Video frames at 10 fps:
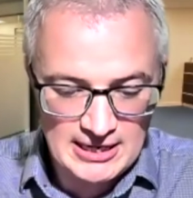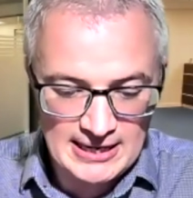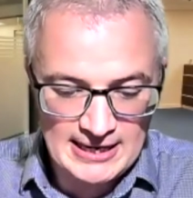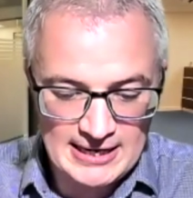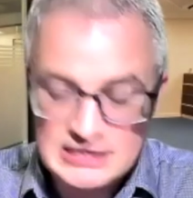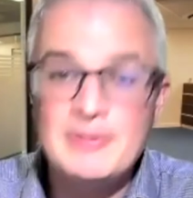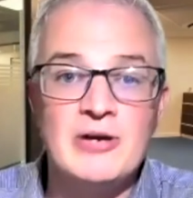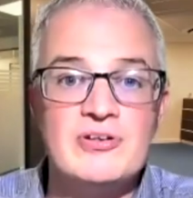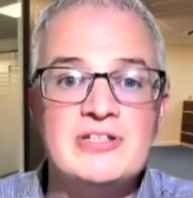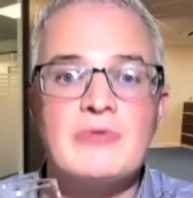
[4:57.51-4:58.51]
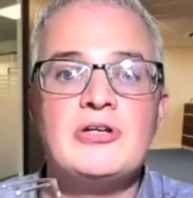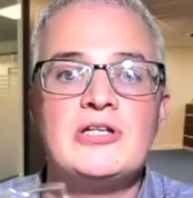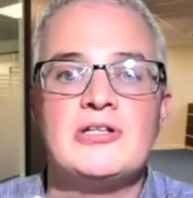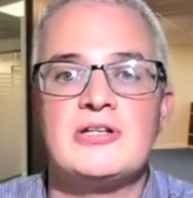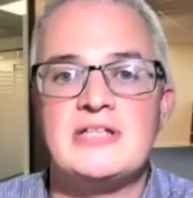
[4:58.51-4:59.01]
It's been a resounding
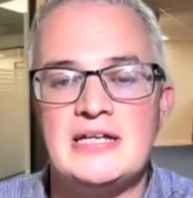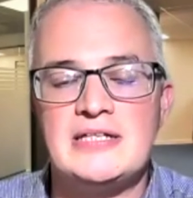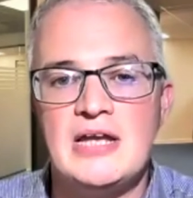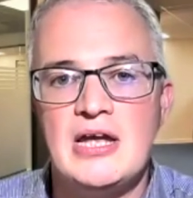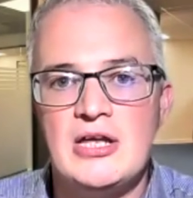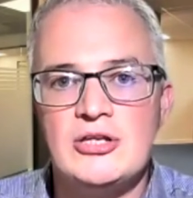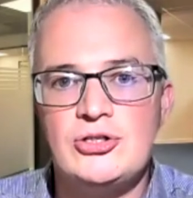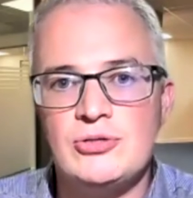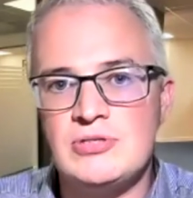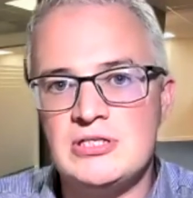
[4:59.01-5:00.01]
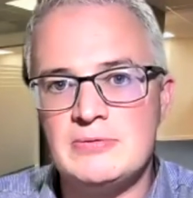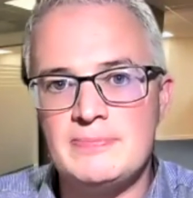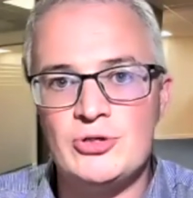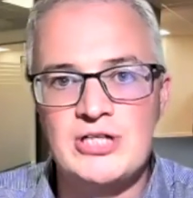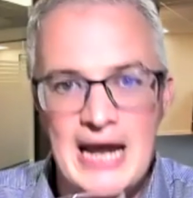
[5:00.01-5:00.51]
success. Students seem to
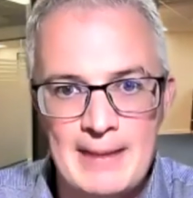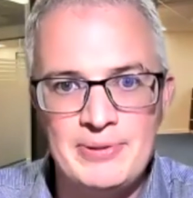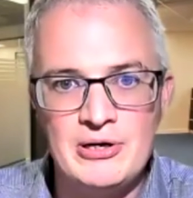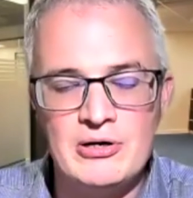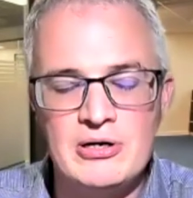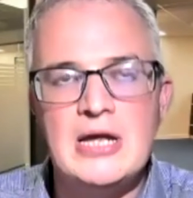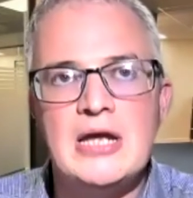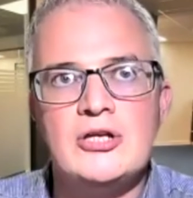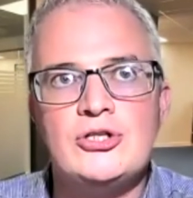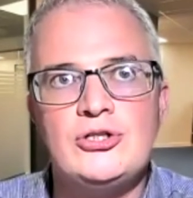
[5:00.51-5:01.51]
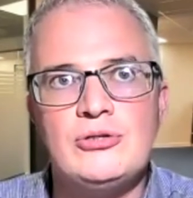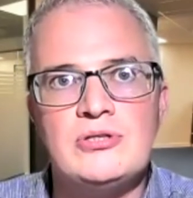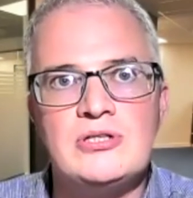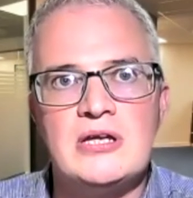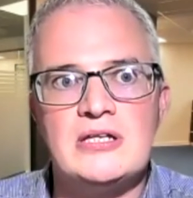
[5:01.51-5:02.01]
be much happier.
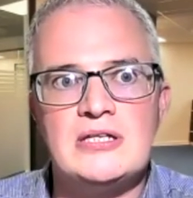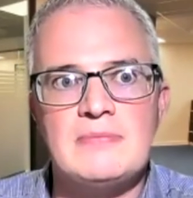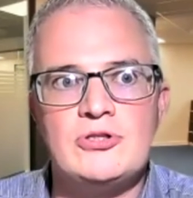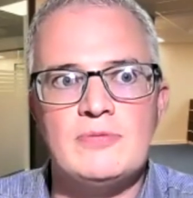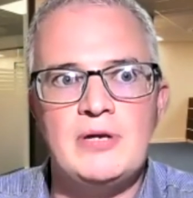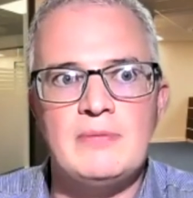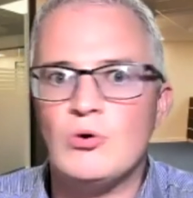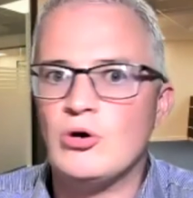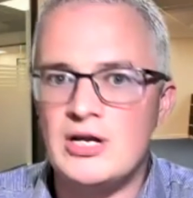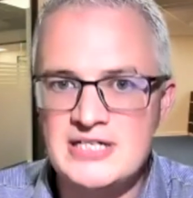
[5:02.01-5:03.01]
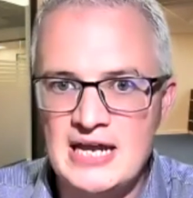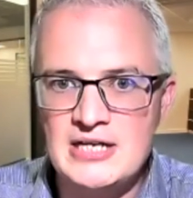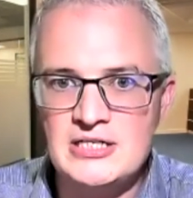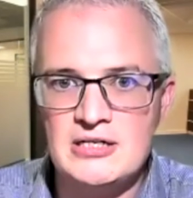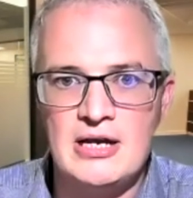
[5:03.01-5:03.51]
Students seem to be more
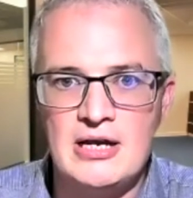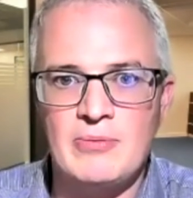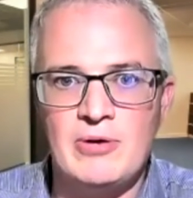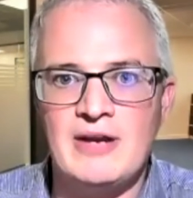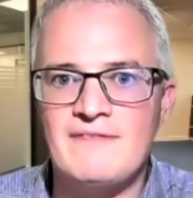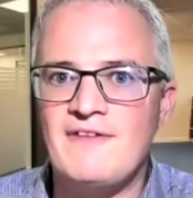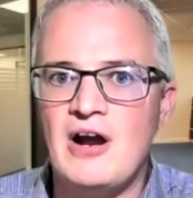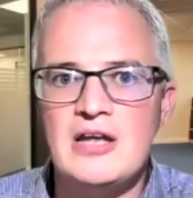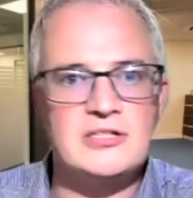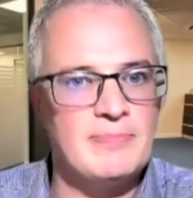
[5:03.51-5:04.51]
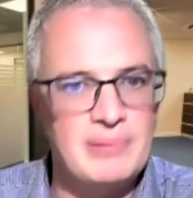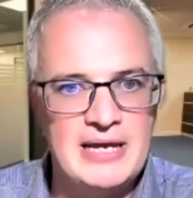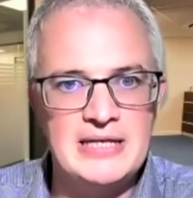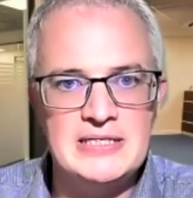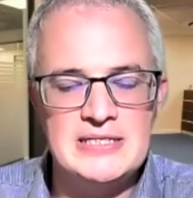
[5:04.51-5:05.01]
content. We're getting far
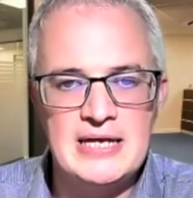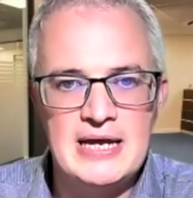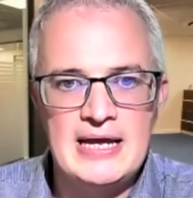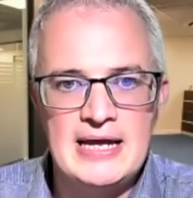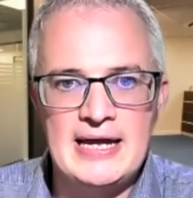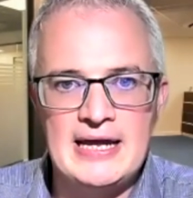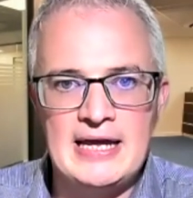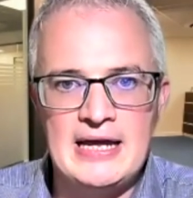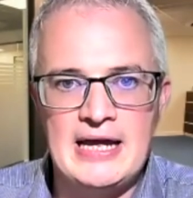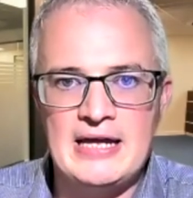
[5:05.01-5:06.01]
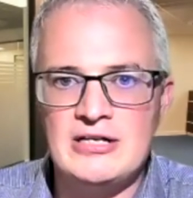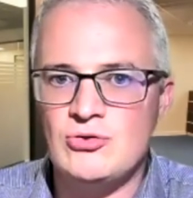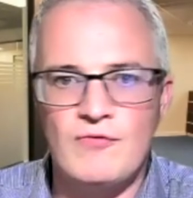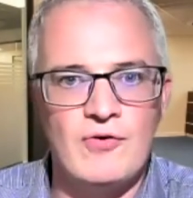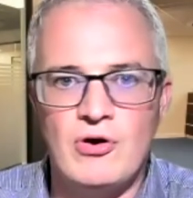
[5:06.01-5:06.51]
complaints And
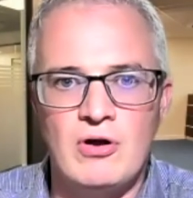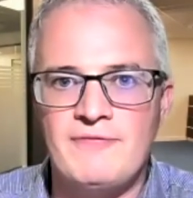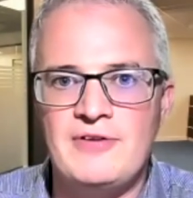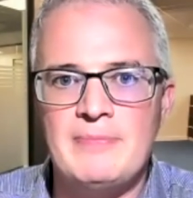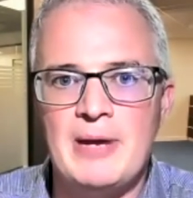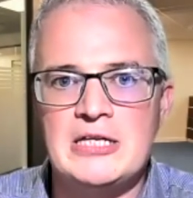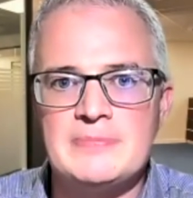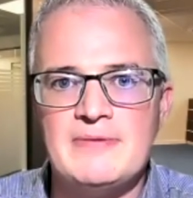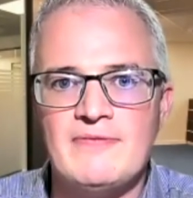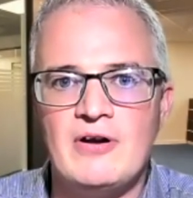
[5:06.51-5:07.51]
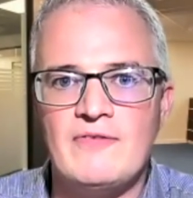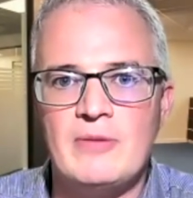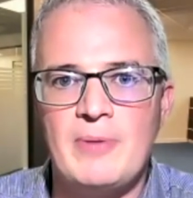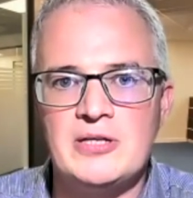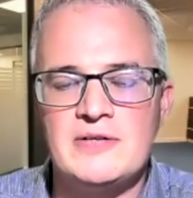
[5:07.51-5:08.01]
overall feedback has been very,
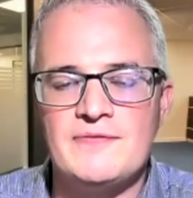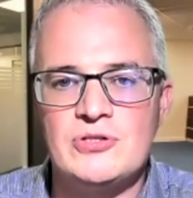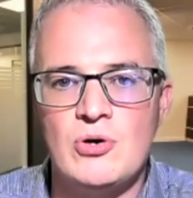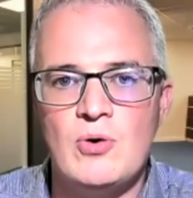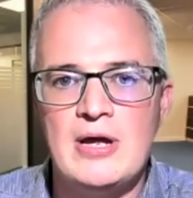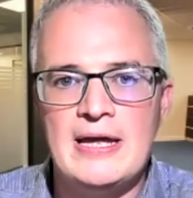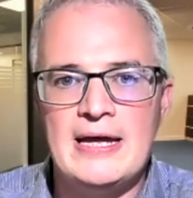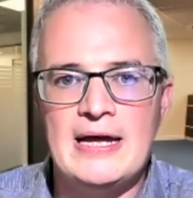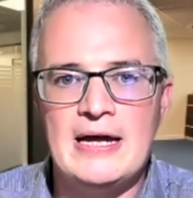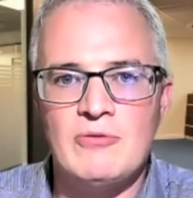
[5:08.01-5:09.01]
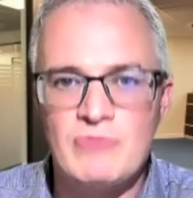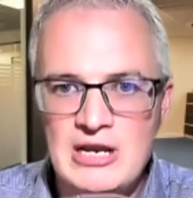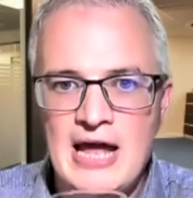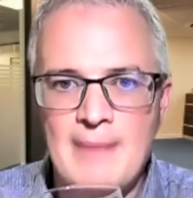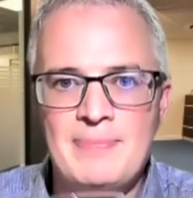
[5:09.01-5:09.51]
very positive. So
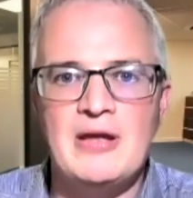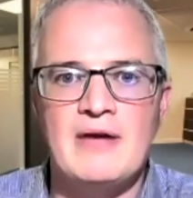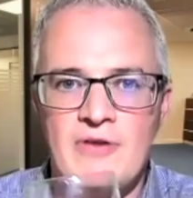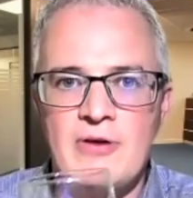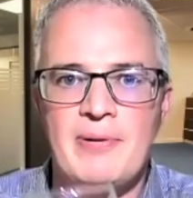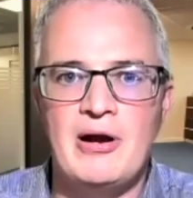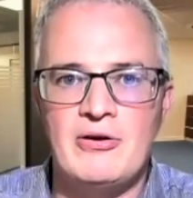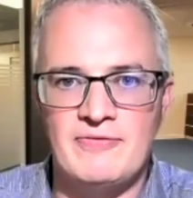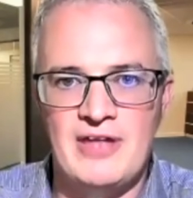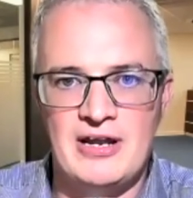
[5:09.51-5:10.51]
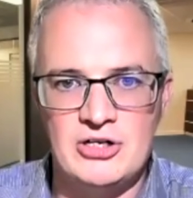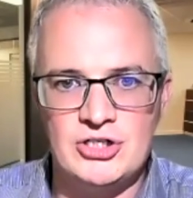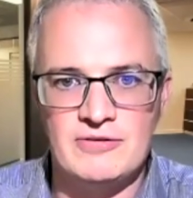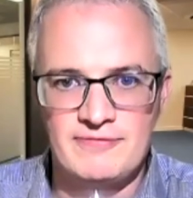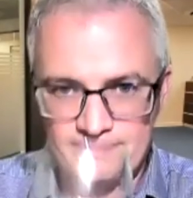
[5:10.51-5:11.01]
really happy and very proud of that
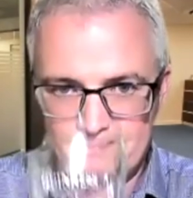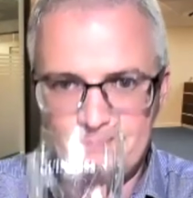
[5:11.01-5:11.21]
initiative.